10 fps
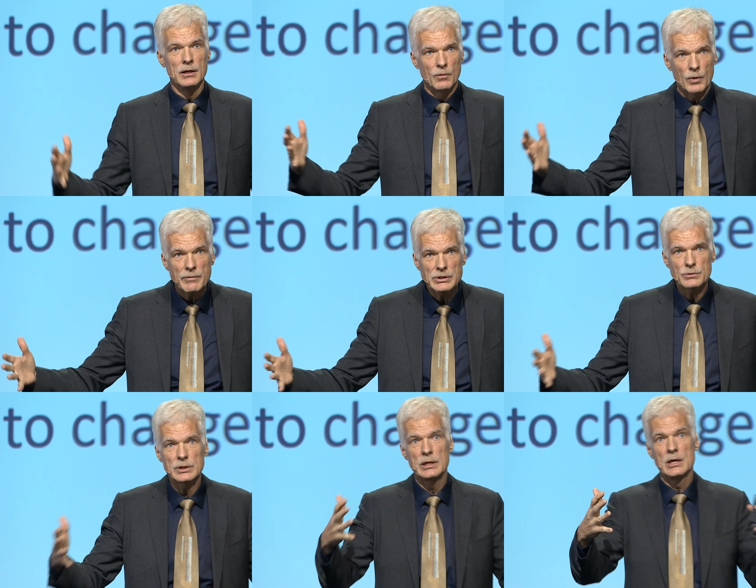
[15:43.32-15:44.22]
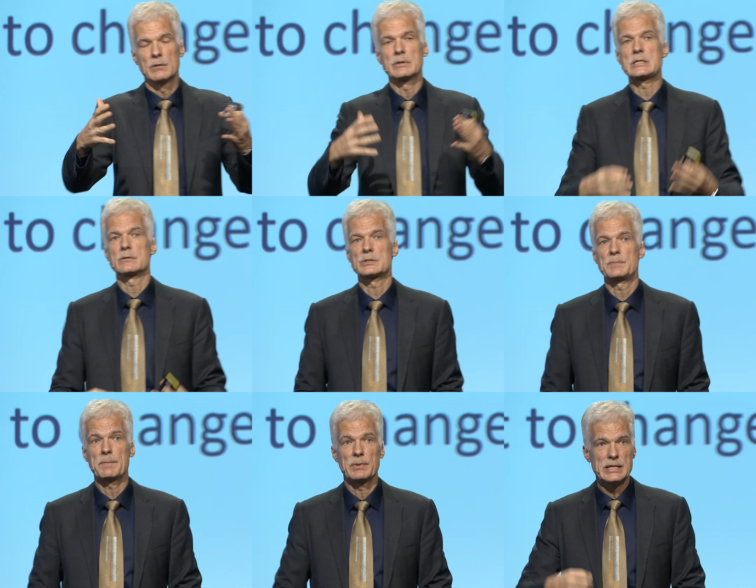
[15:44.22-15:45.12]
What are we doing with those
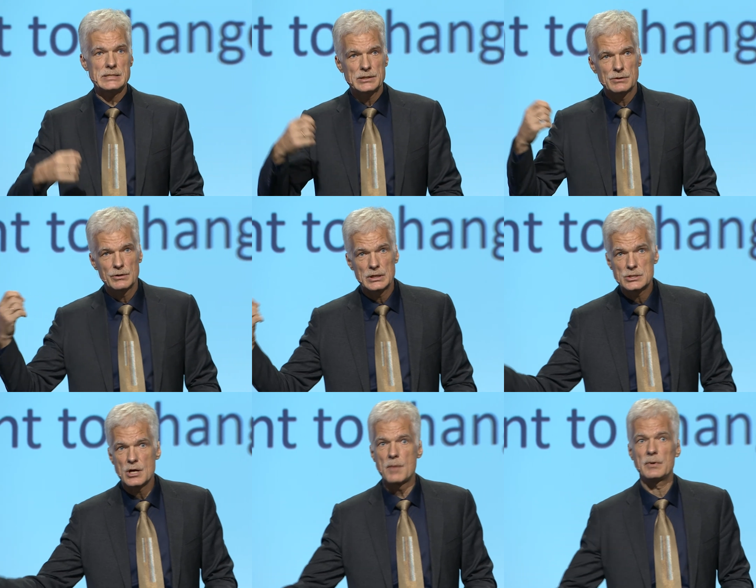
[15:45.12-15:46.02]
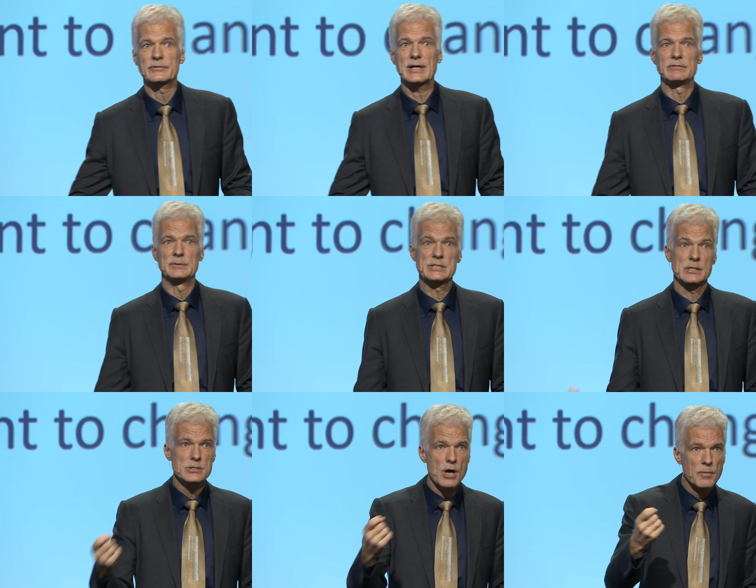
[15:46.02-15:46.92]
people? Is it, the job of governments, the
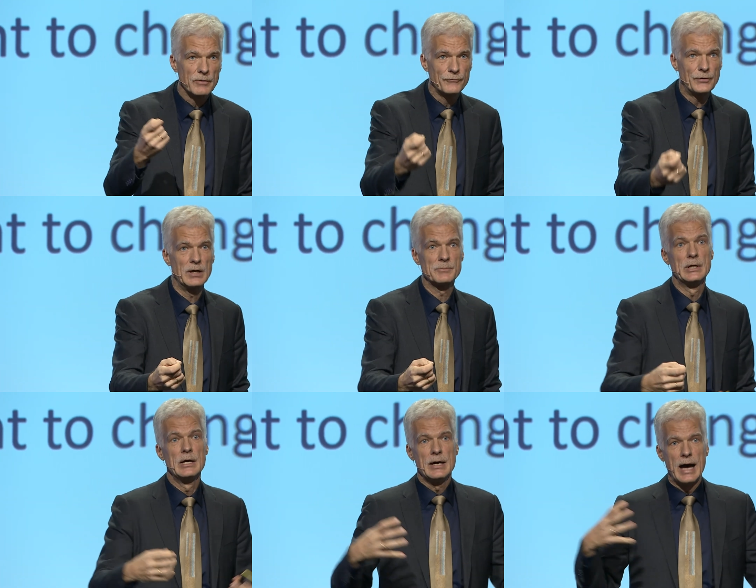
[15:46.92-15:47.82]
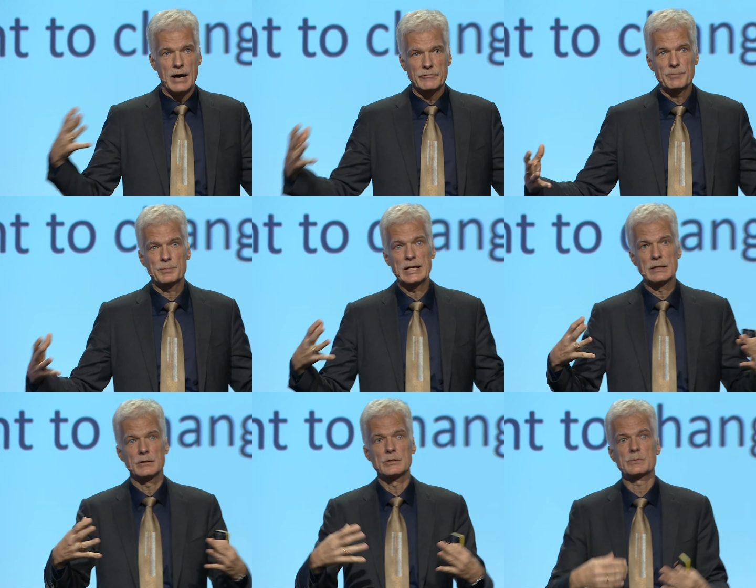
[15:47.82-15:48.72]
job of firms? How do we bring
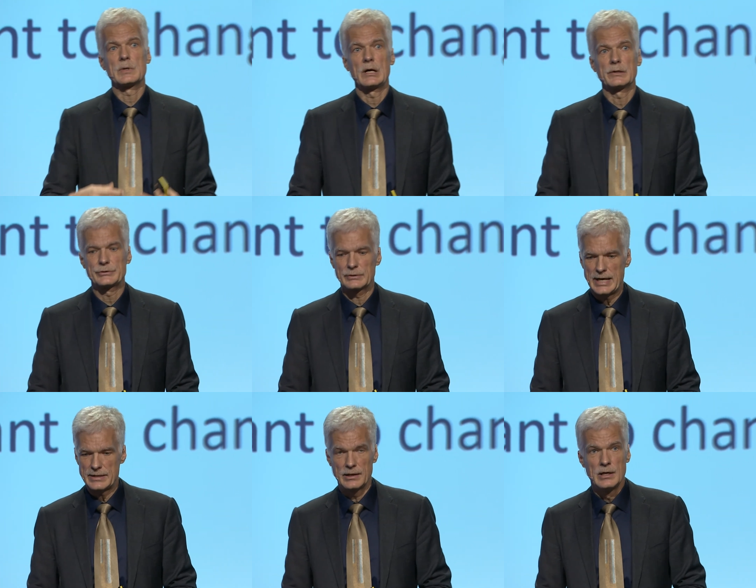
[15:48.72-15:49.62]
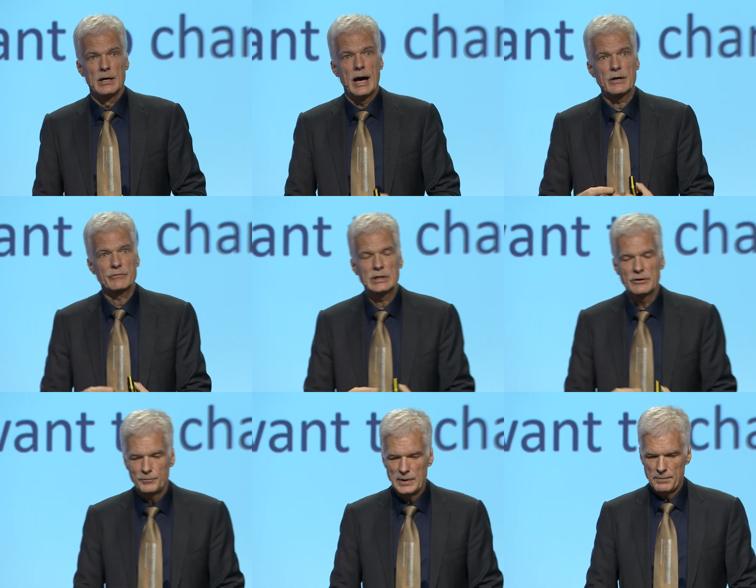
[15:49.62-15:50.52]
those worlds together? How do we
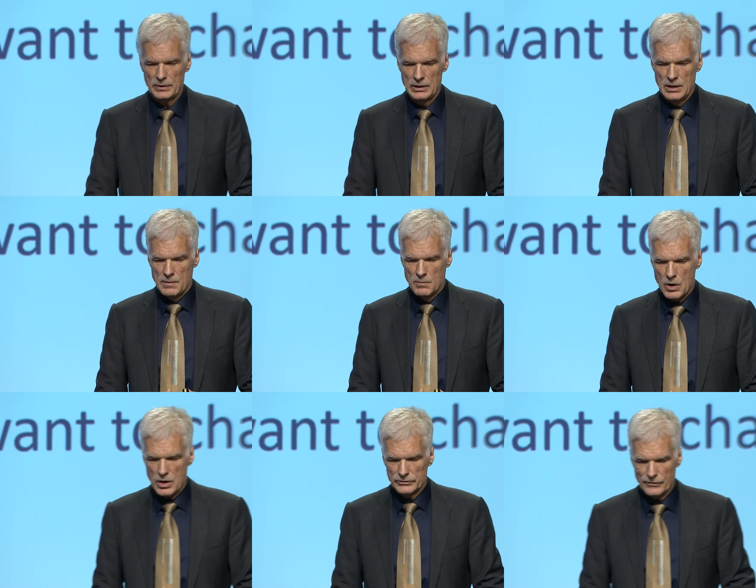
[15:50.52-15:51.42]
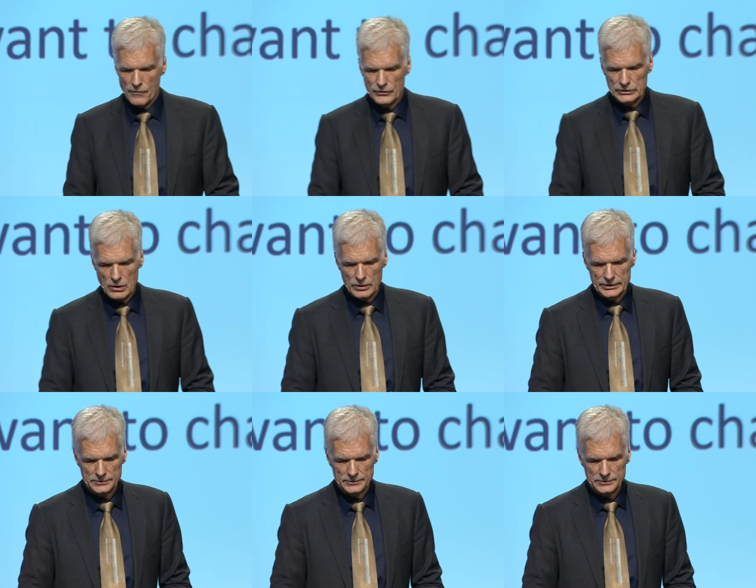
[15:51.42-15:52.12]
give people more of a role?